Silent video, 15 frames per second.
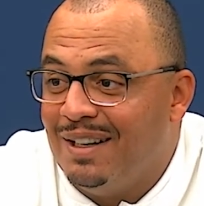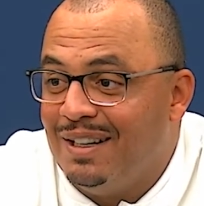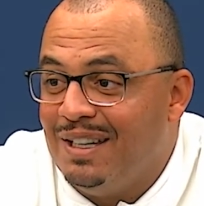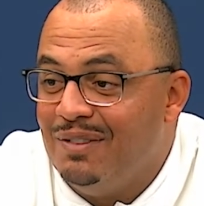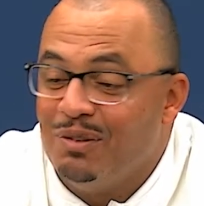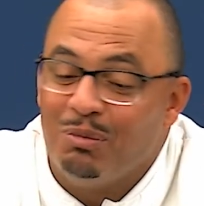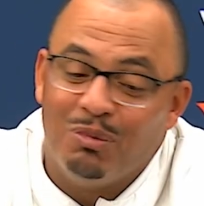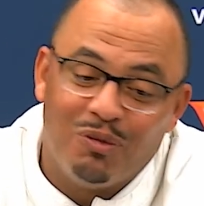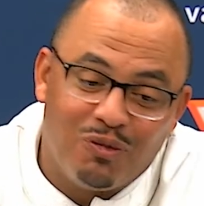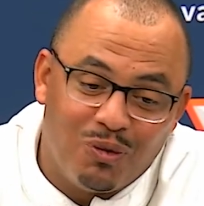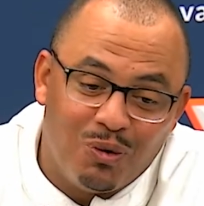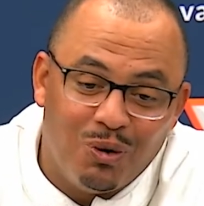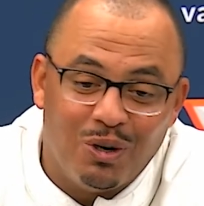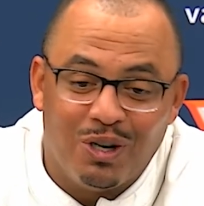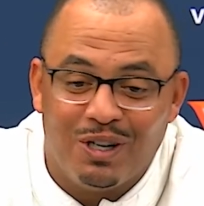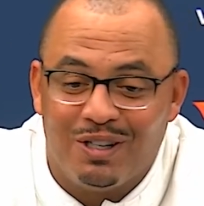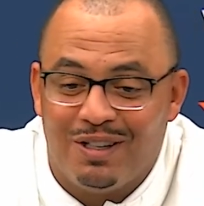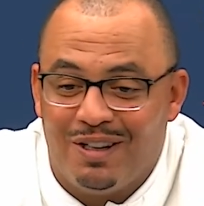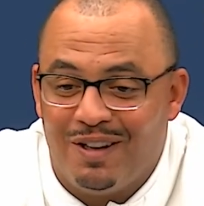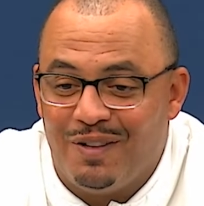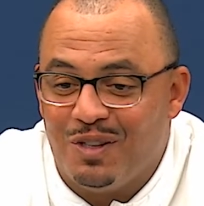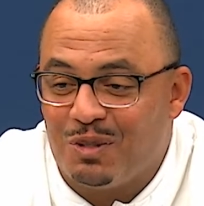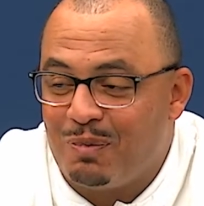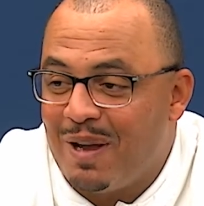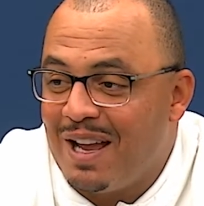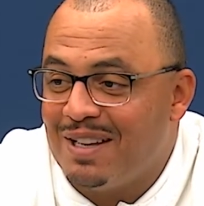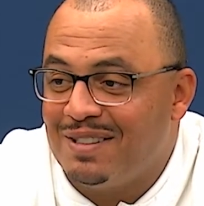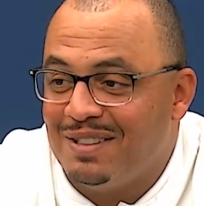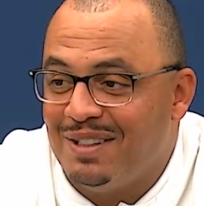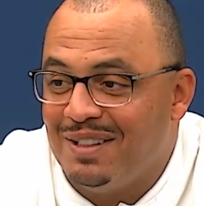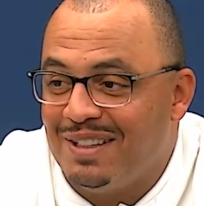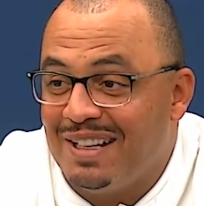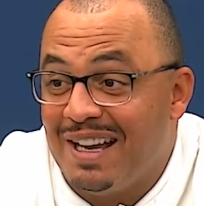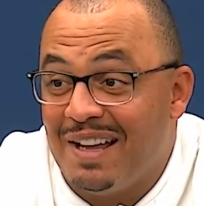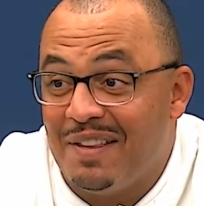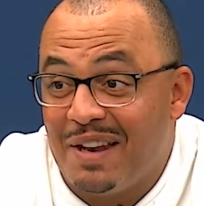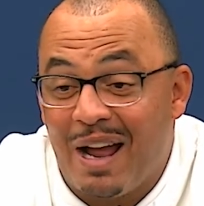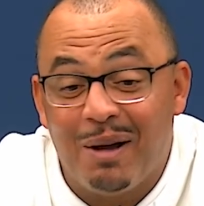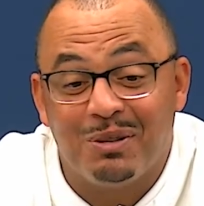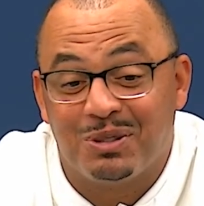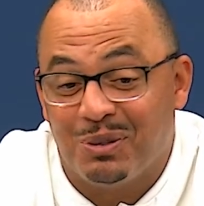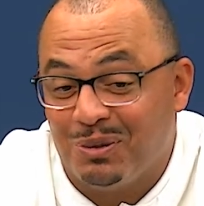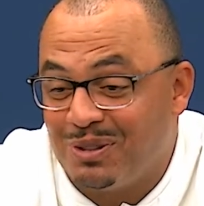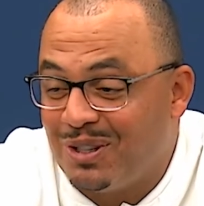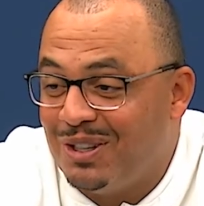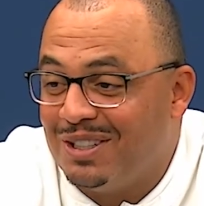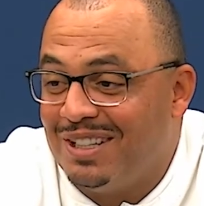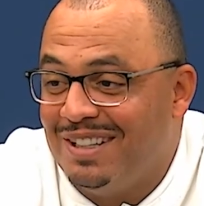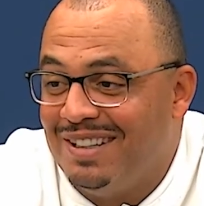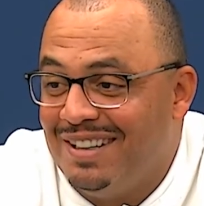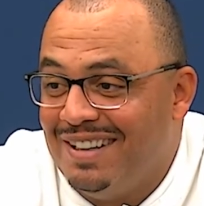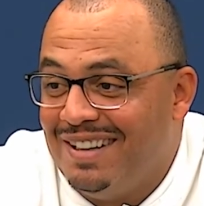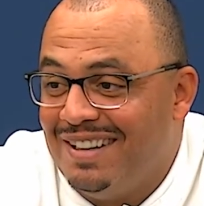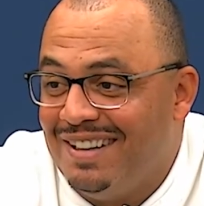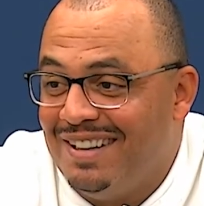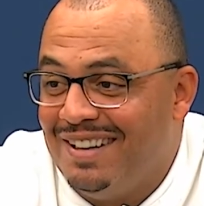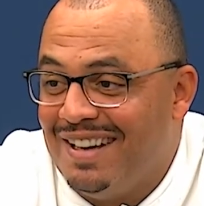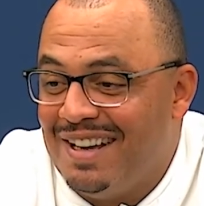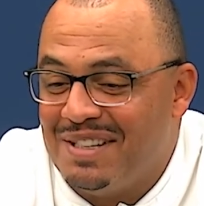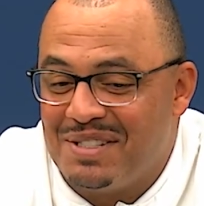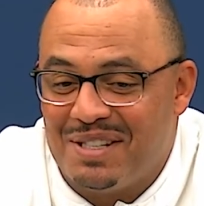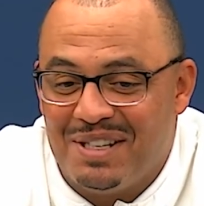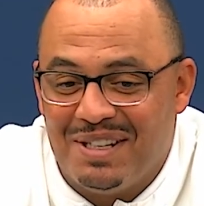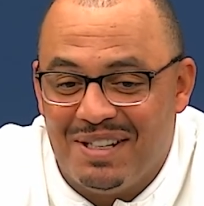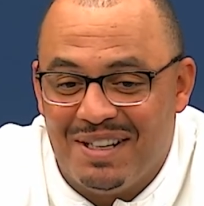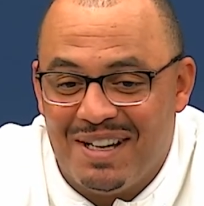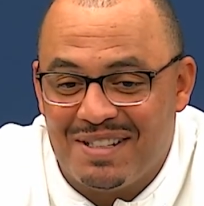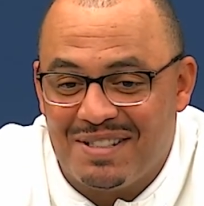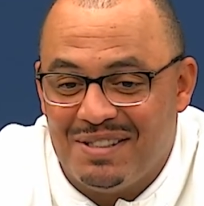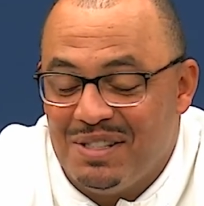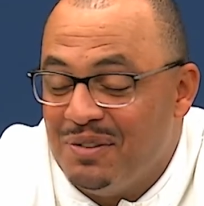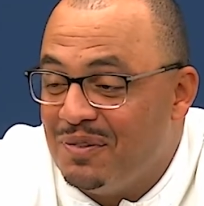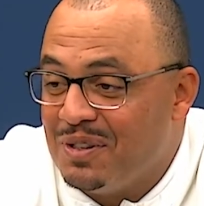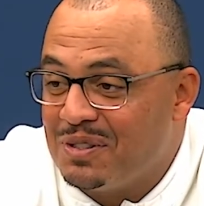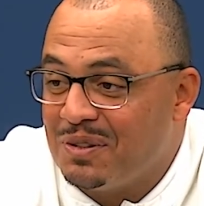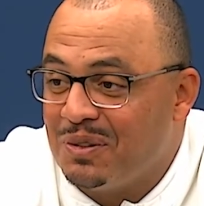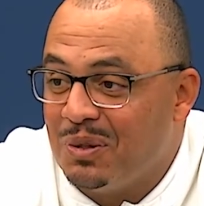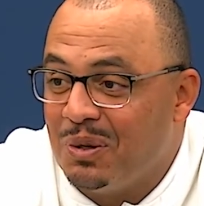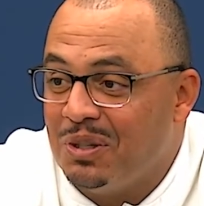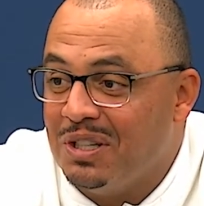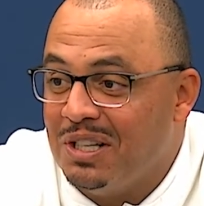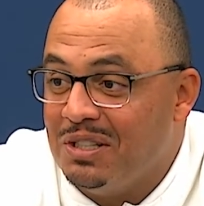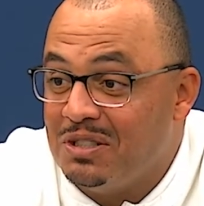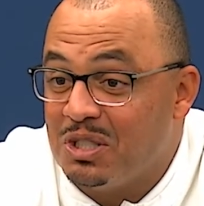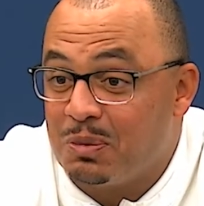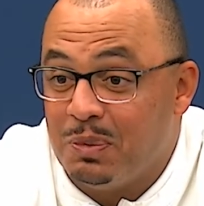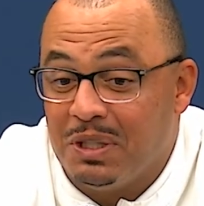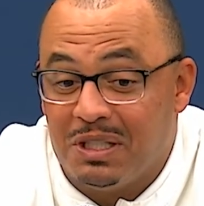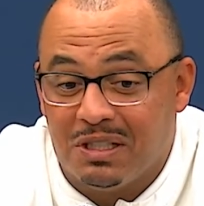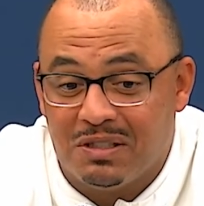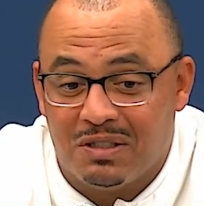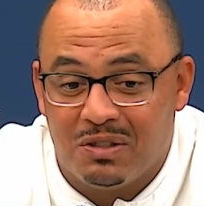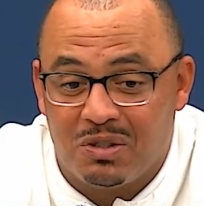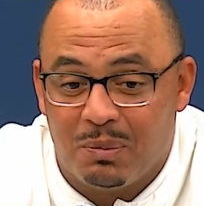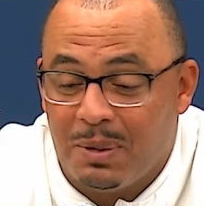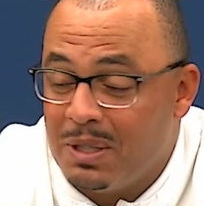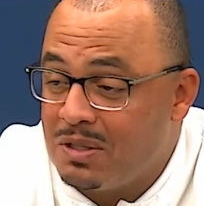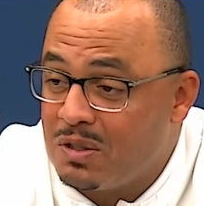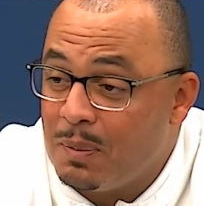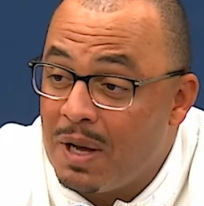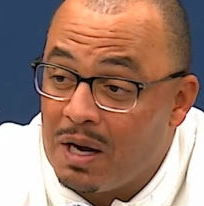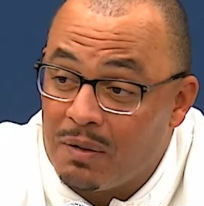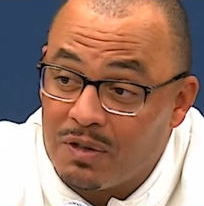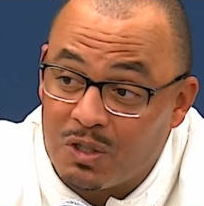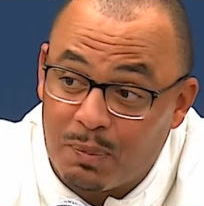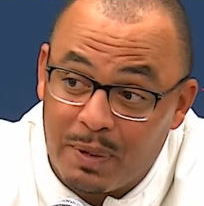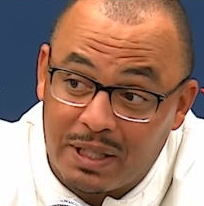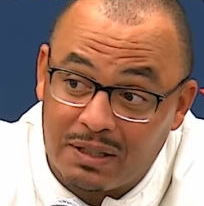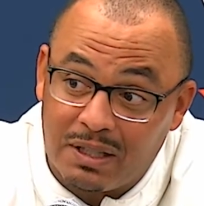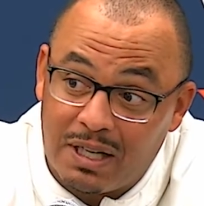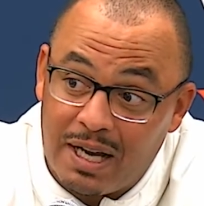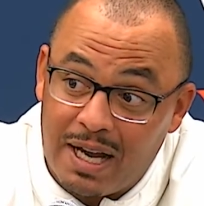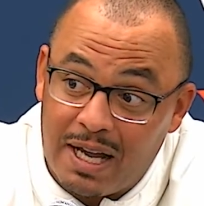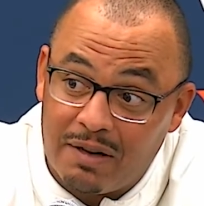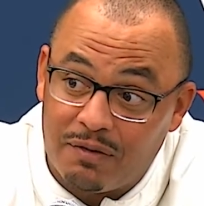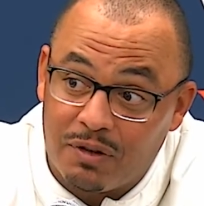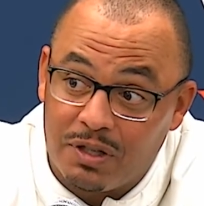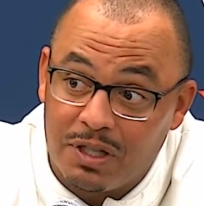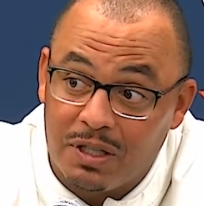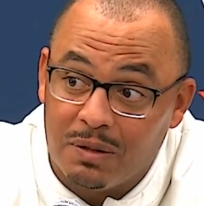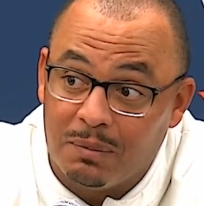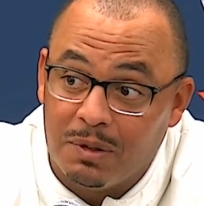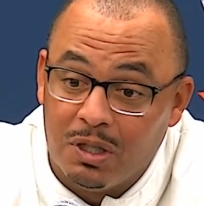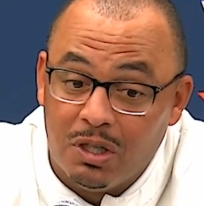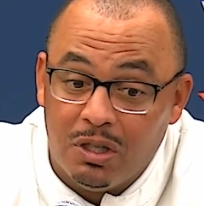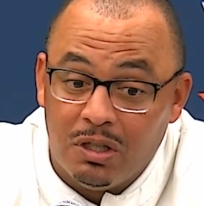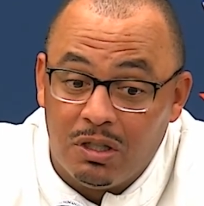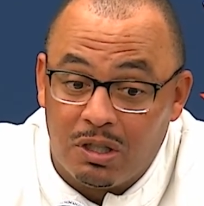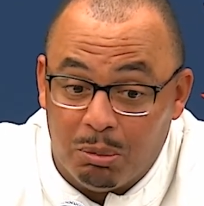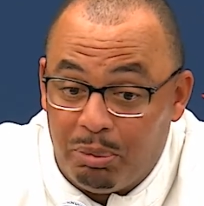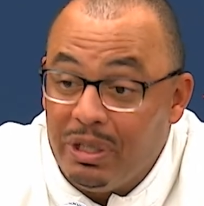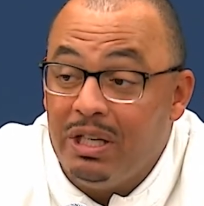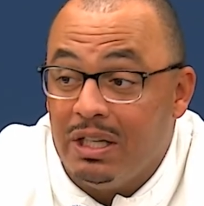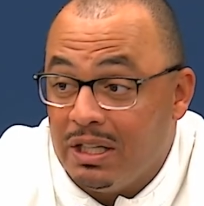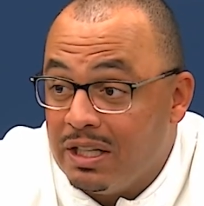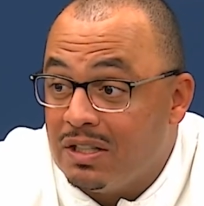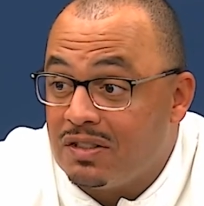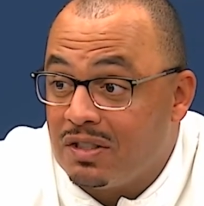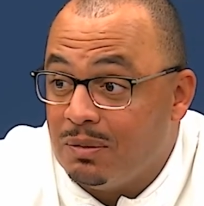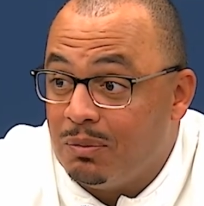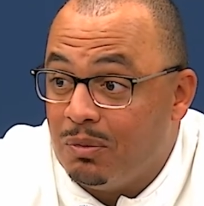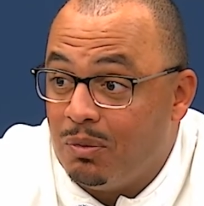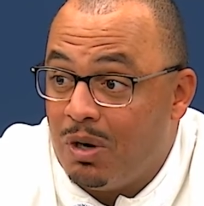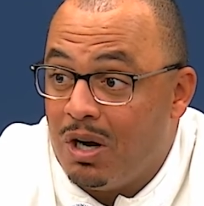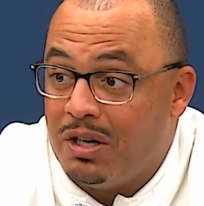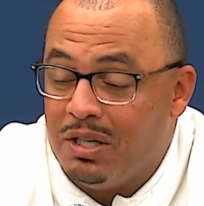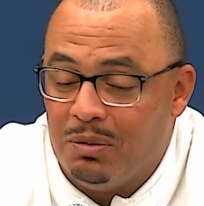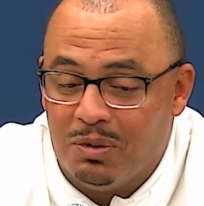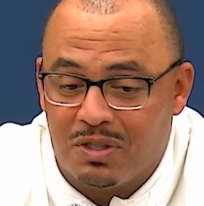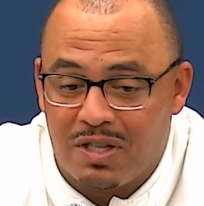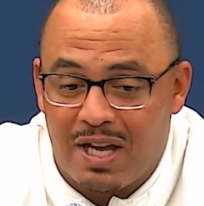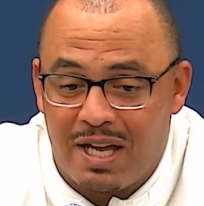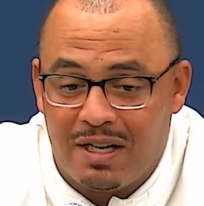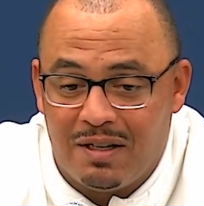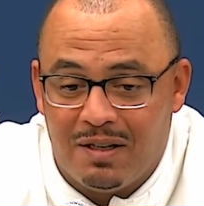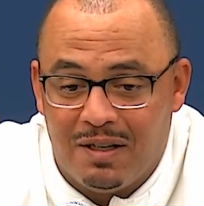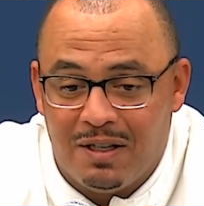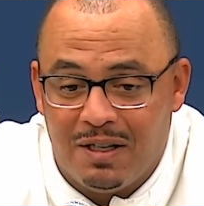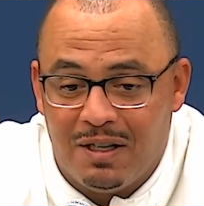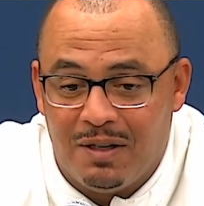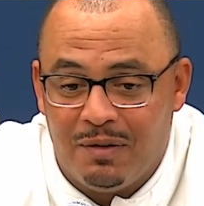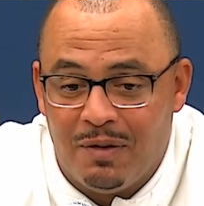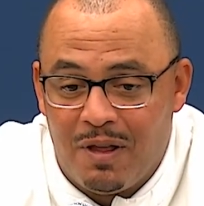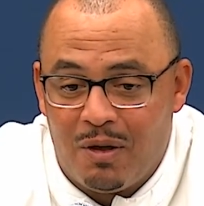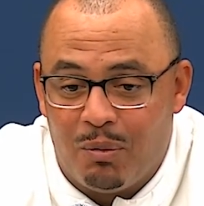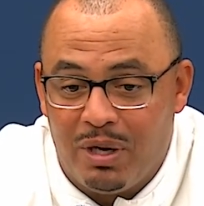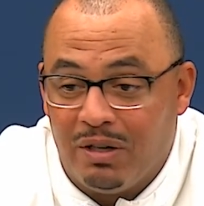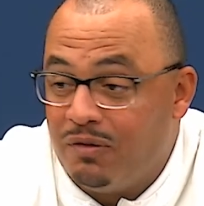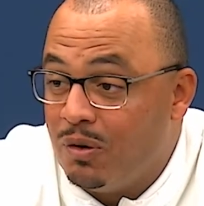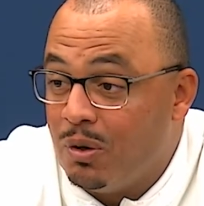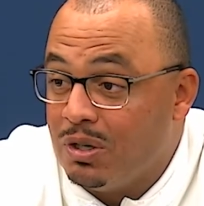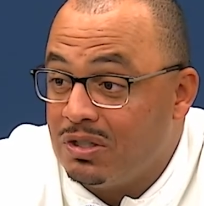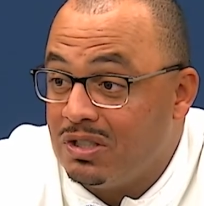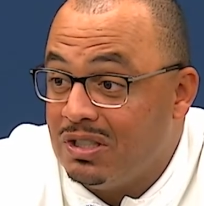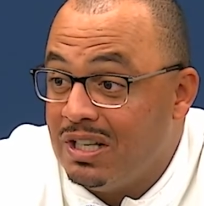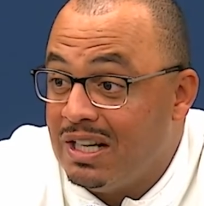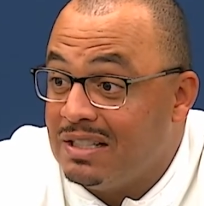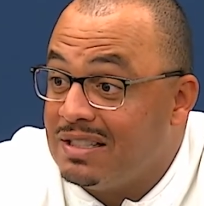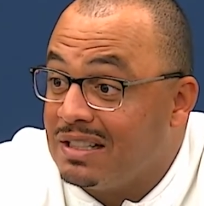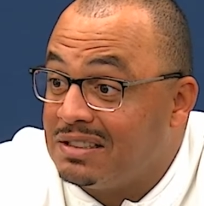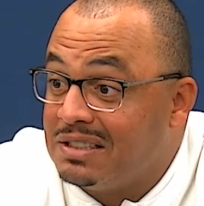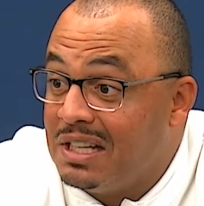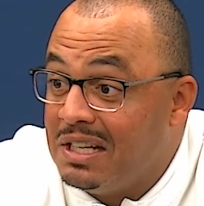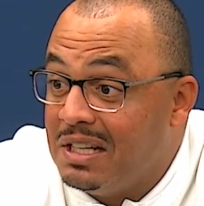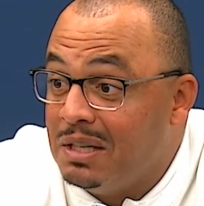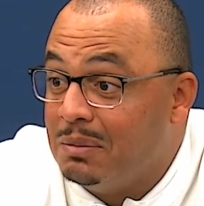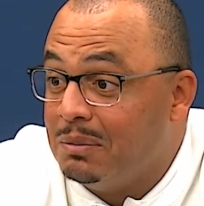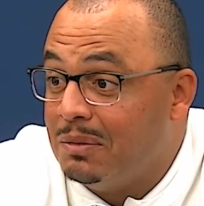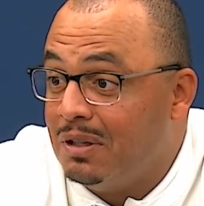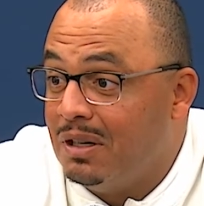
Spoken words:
even before this past year, a guy that I was going to target as a defensive coordinator, just because of the tremendous amount of respect that I had for him competing against him while he was at Wake Forest and then at Texas A&M.